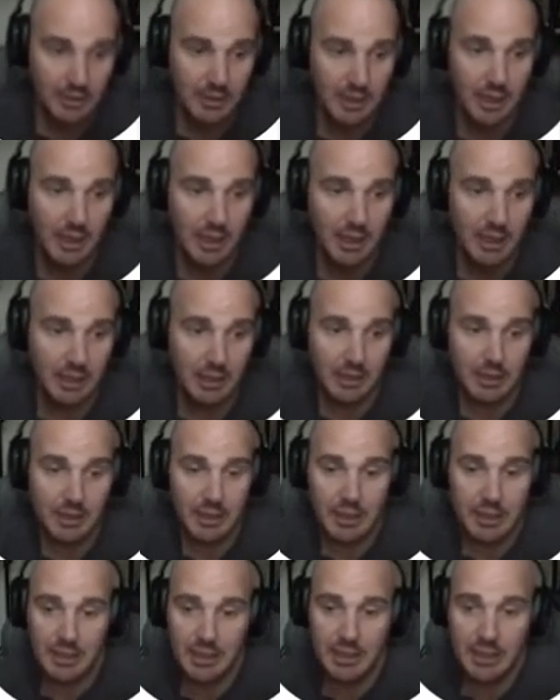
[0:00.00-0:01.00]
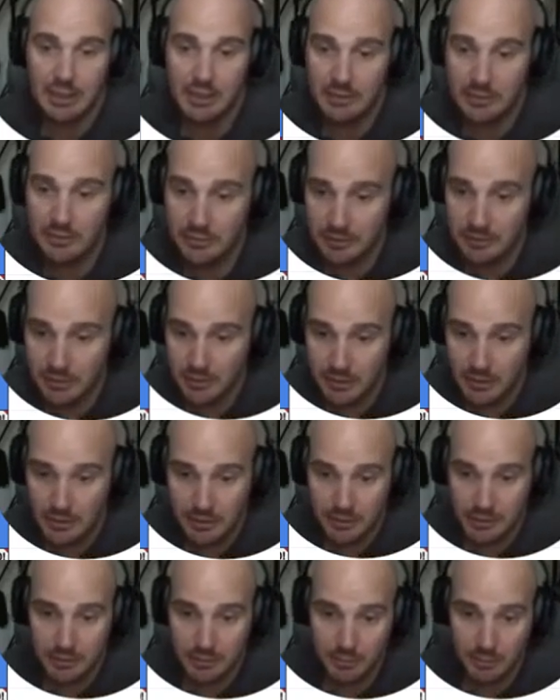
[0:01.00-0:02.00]
it is
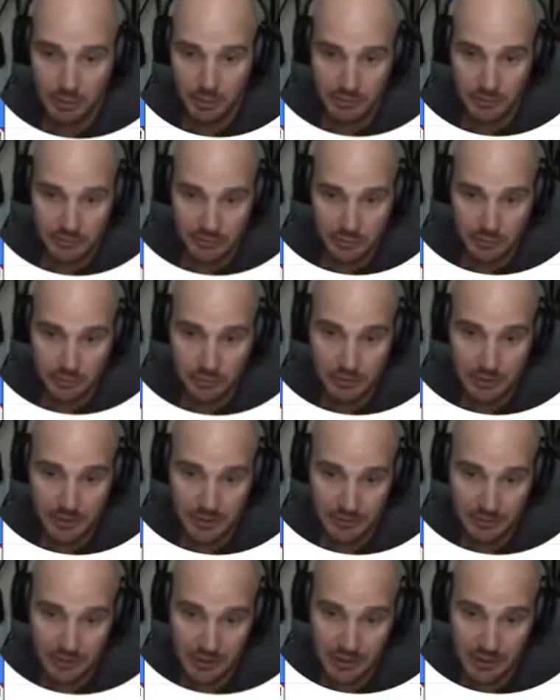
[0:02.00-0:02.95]
the person who is